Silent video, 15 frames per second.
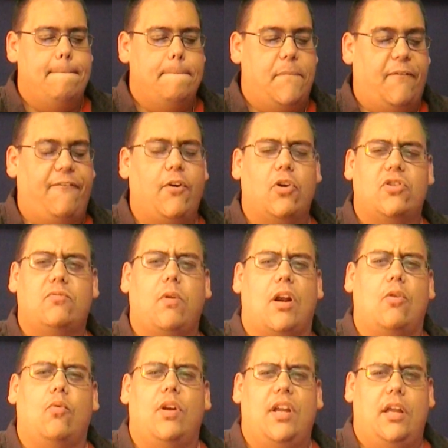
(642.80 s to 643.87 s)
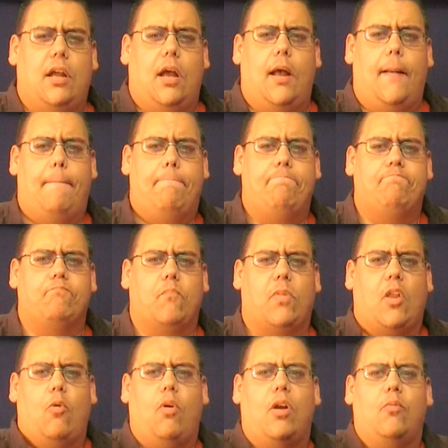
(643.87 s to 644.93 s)
But first, why don't
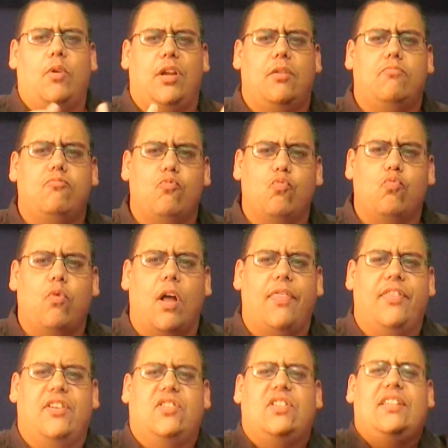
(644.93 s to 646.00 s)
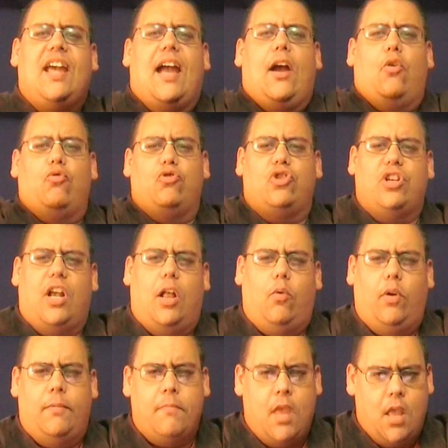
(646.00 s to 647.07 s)
we run this down, shall
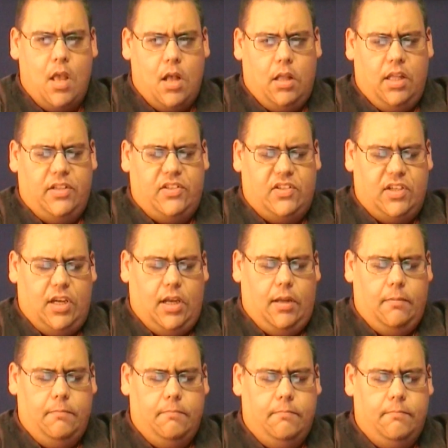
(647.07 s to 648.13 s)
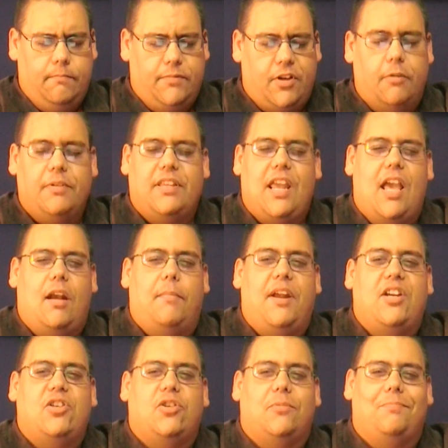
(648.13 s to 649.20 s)
we? Let's start with the
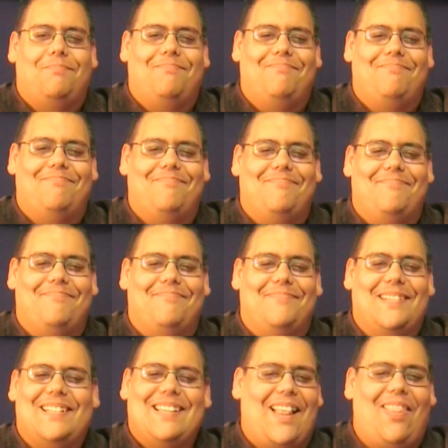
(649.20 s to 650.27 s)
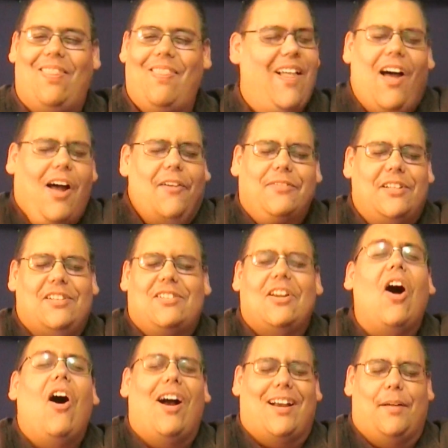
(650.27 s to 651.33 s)
animation. Because I love to
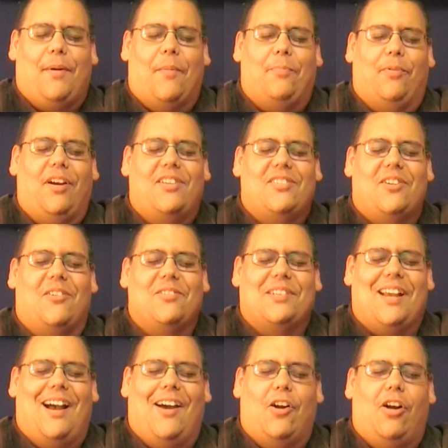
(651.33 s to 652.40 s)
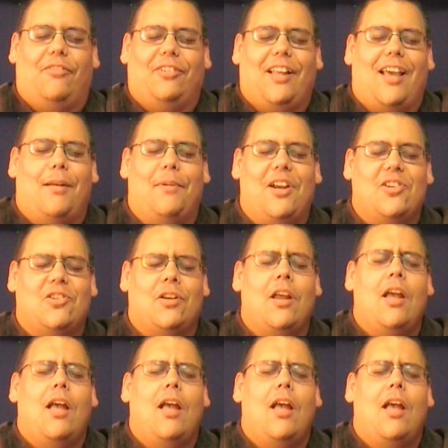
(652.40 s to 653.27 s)
talk about Brixar's god-awful animation.